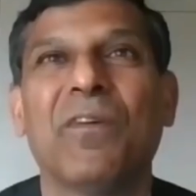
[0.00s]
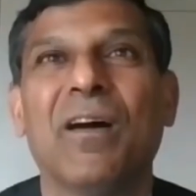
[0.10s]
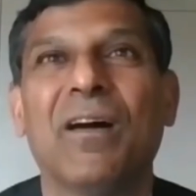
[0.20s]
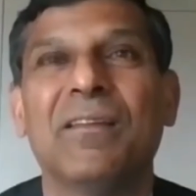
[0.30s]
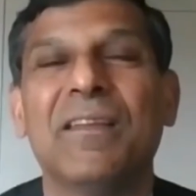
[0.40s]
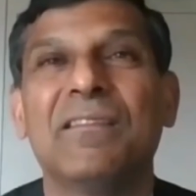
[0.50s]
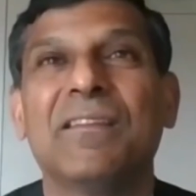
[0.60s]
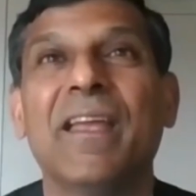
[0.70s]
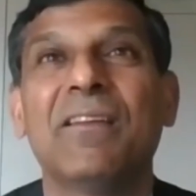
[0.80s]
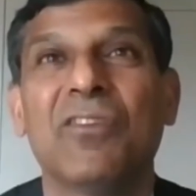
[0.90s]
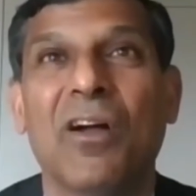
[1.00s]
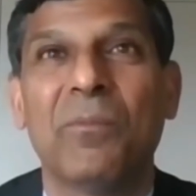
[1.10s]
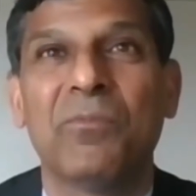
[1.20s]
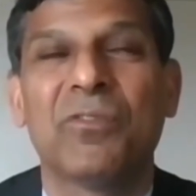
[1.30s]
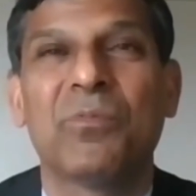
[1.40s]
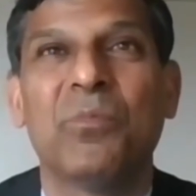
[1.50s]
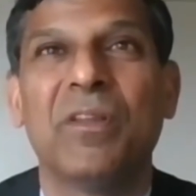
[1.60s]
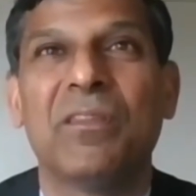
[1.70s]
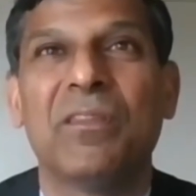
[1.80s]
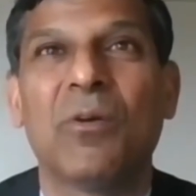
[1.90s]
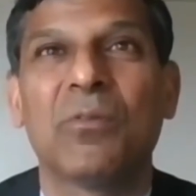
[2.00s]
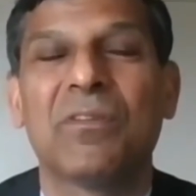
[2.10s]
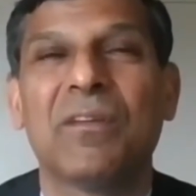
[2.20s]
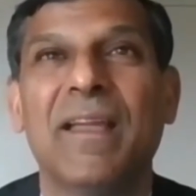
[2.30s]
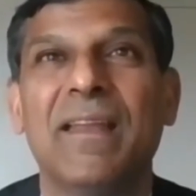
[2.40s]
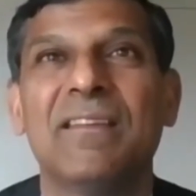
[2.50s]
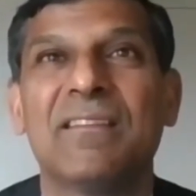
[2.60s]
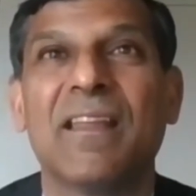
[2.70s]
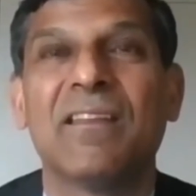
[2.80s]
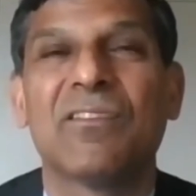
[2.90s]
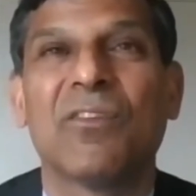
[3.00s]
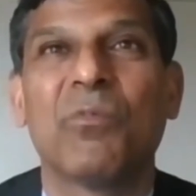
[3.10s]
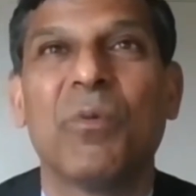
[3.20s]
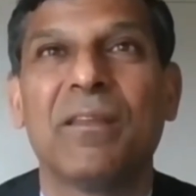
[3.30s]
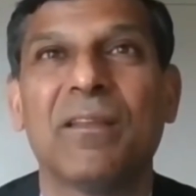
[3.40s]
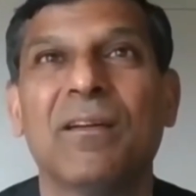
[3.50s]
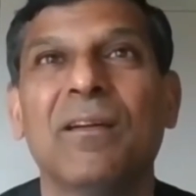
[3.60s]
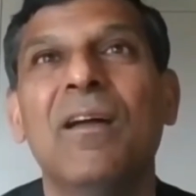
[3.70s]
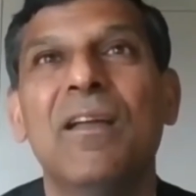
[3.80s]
have these gig jobs without any sense of whether